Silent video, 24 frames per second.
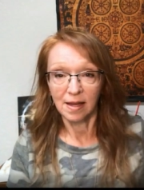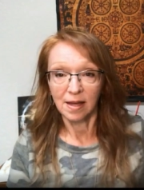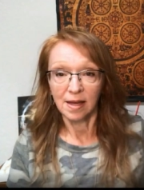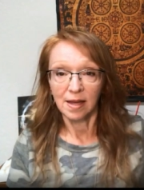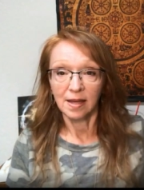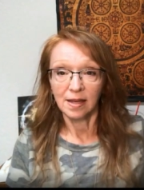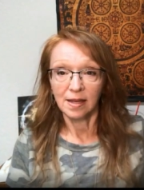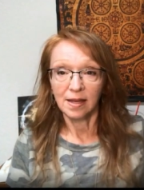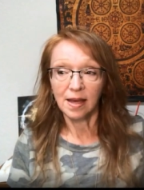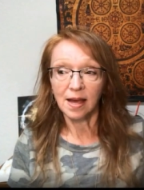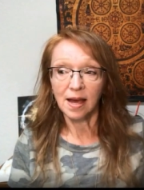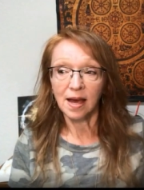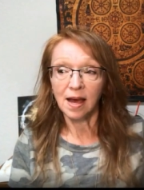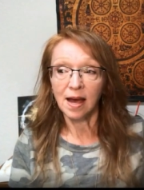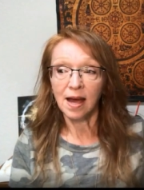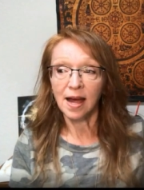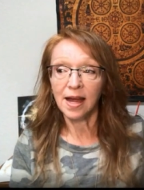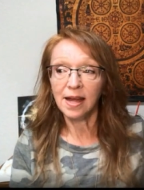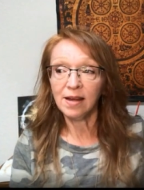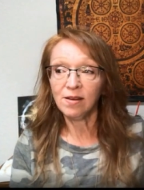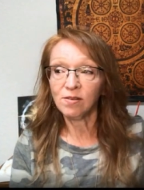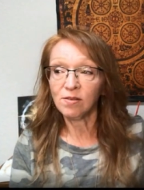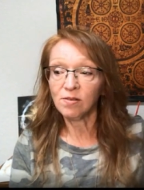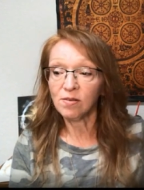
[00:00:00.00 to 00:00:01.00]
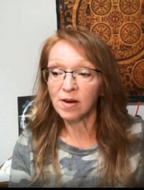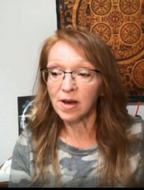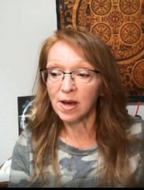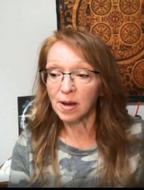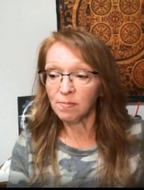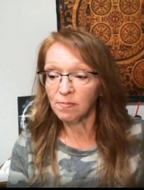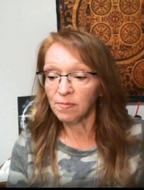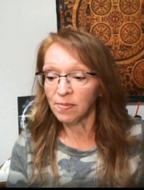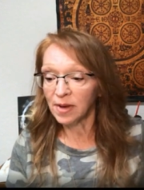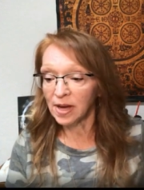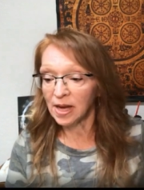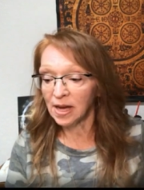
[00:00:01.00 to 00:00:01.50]
Yeah. I grew
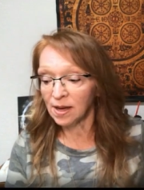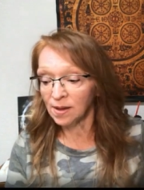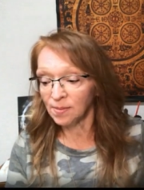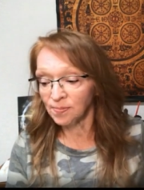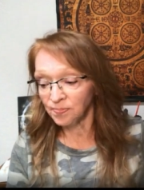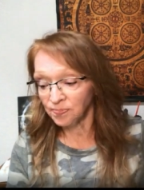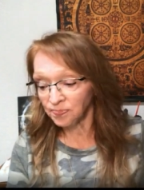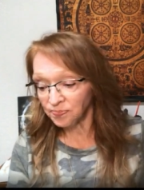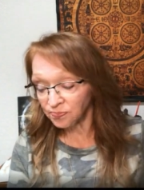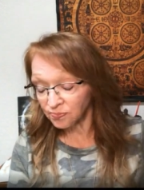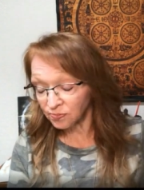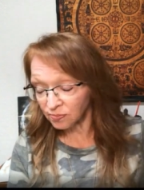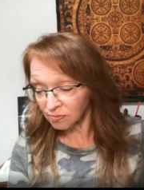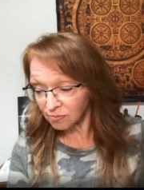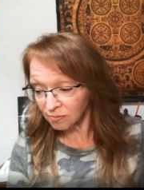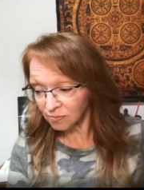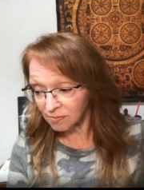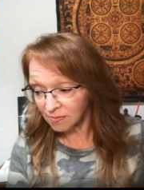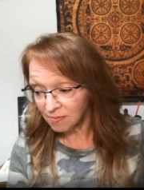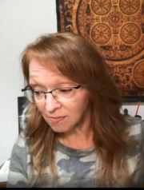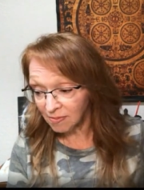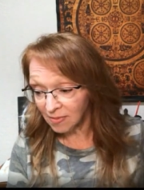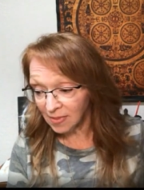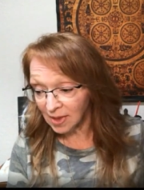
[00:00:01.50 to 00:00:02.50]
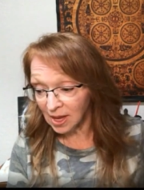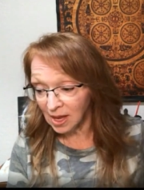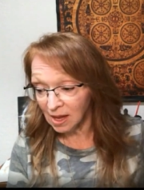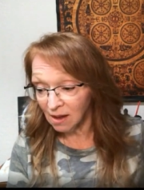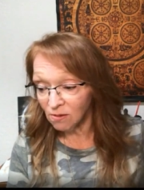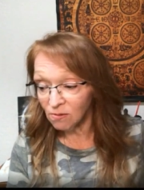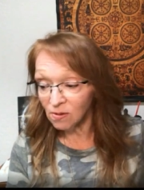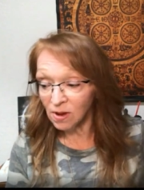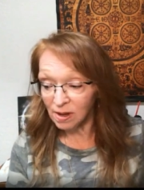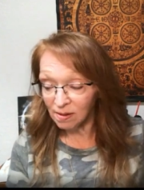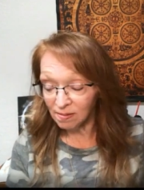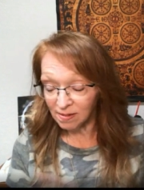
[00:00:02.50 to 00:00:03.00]
up,
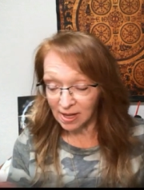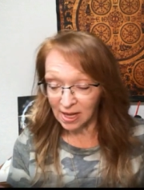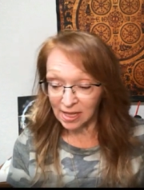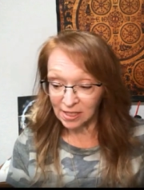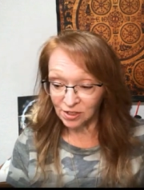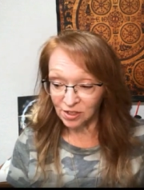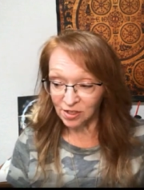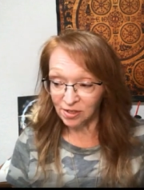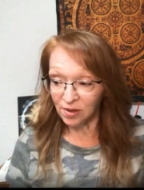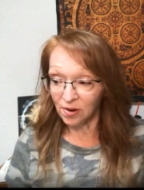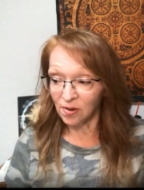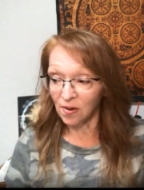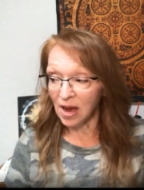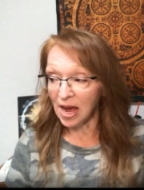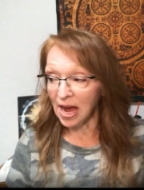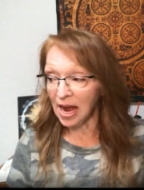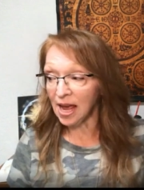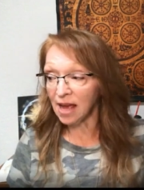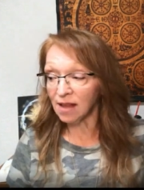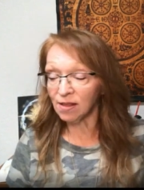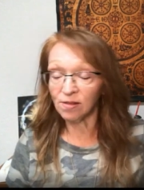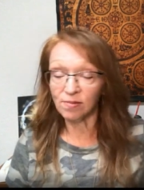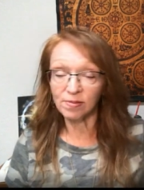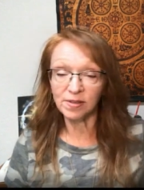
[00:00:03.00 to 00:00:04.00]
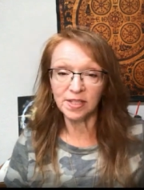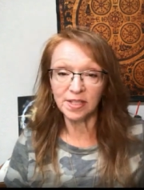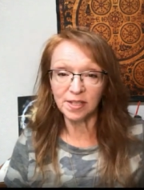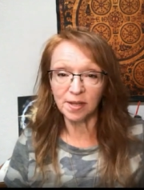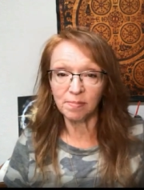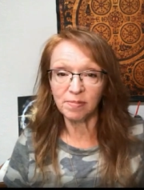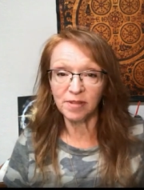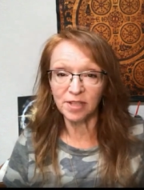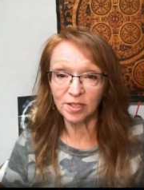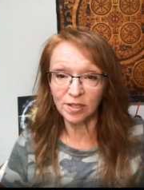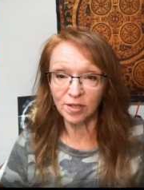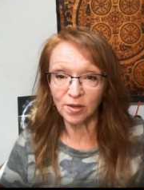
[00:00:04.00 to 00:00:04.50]
well, as you know, I had 3
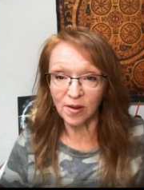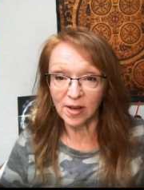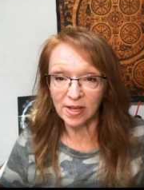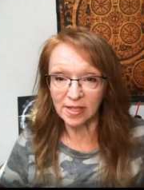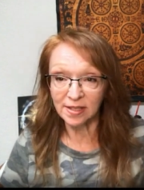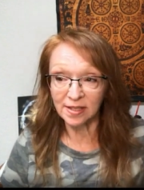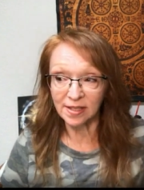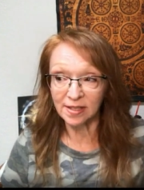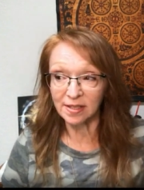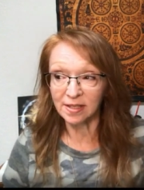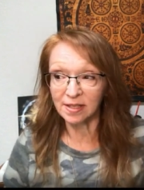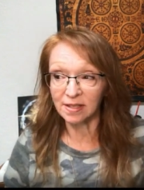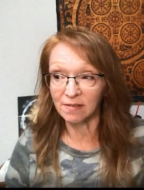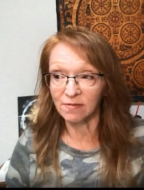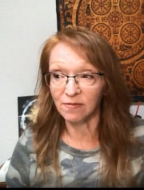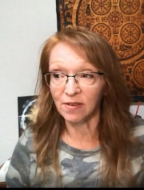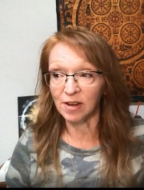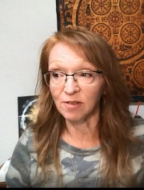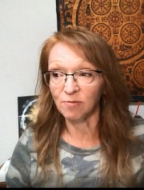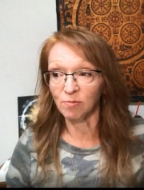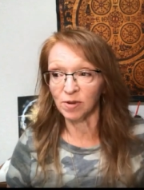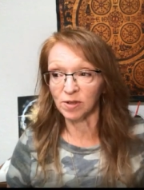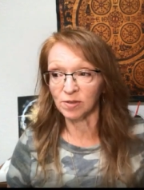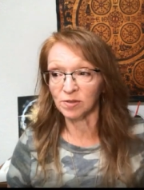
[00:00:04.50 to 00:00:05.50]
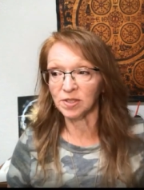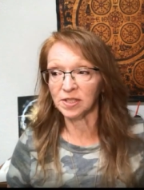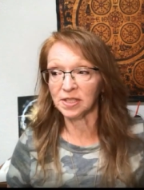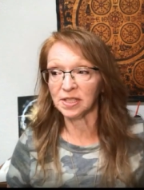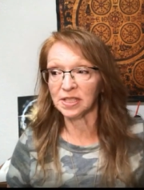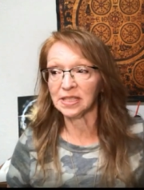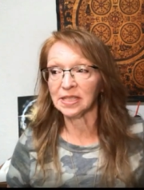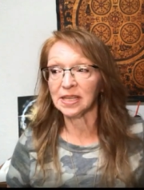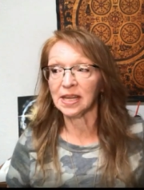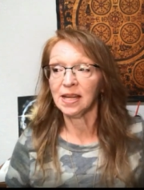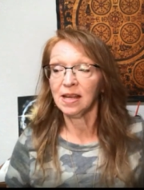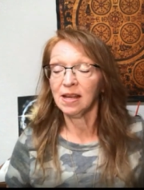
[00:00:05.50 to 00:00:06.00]
siblings who had cystic
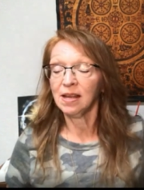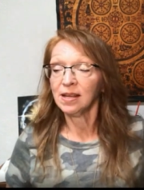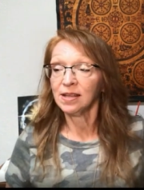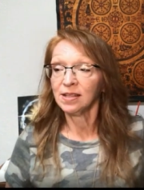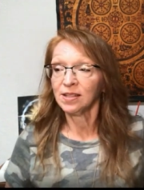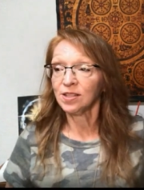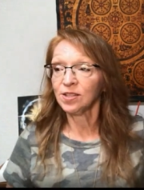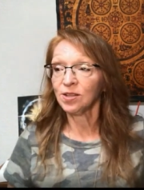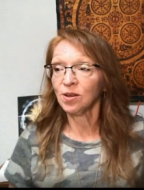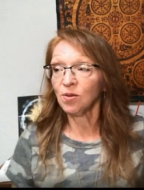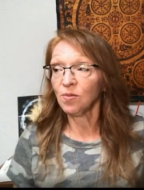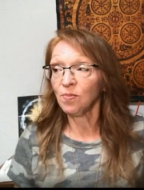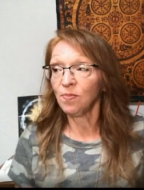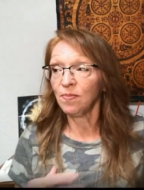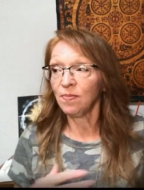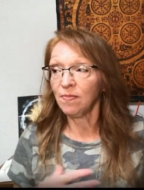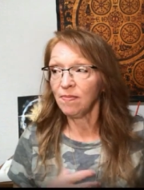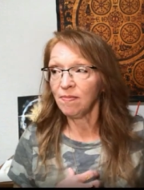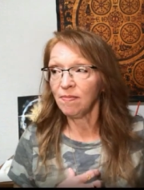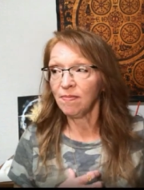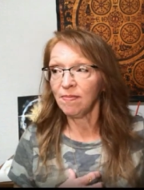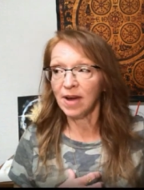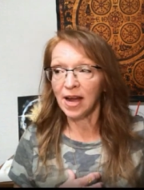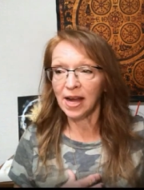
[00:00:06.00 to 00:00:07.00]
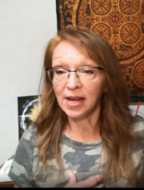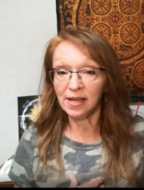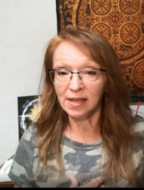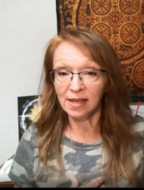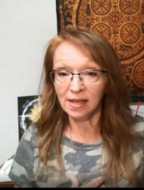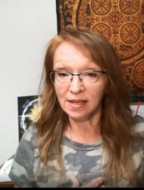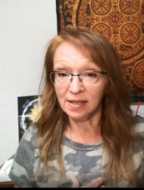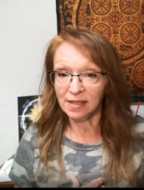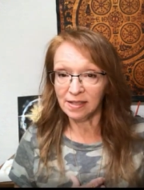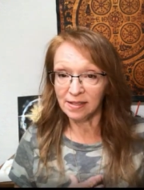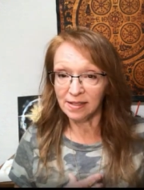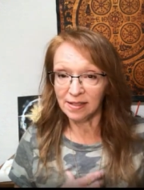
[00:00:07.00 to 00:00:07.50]
fibrosis. So my
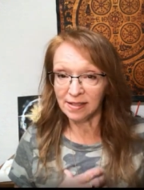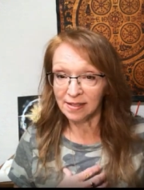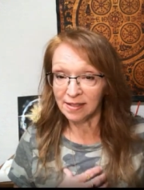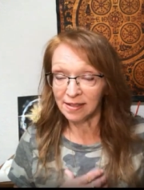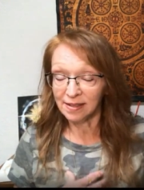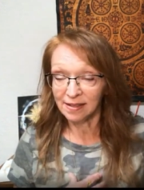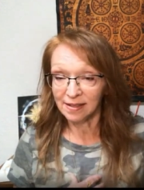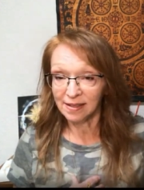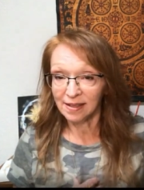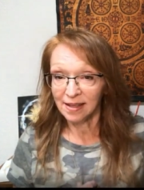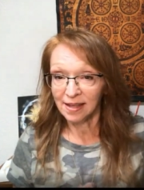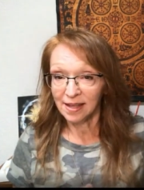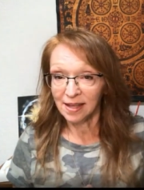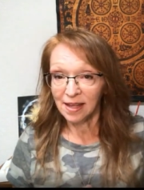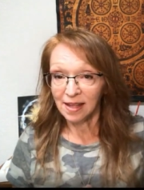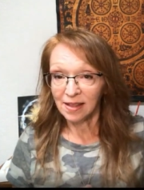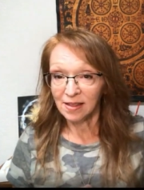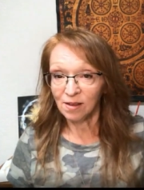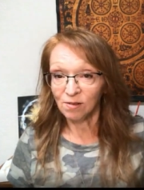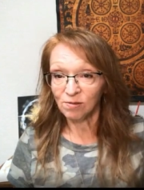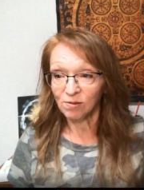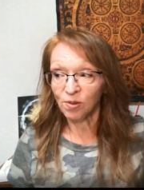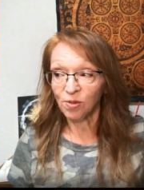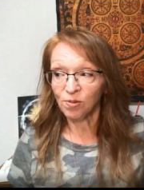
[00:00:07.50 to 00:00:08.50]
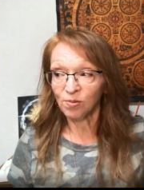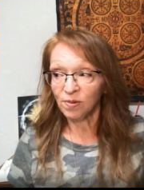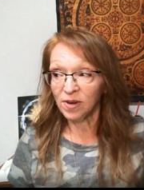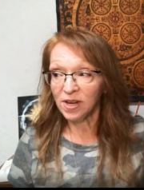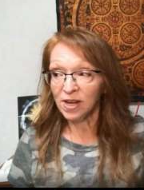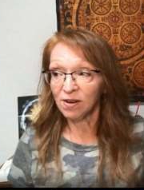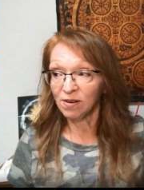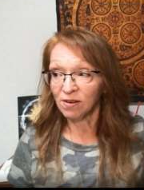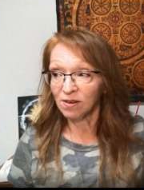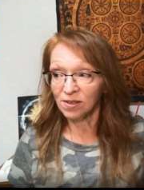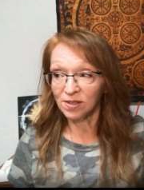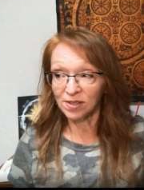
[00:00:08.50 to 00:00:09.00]
needs, there were 3
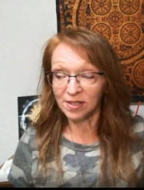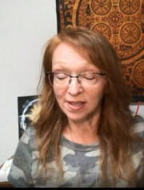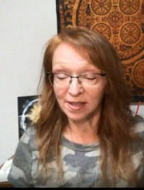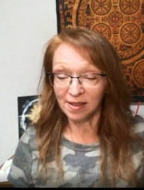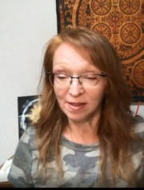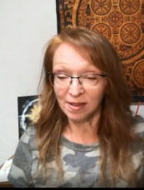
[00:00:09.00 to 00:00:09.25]
girls in the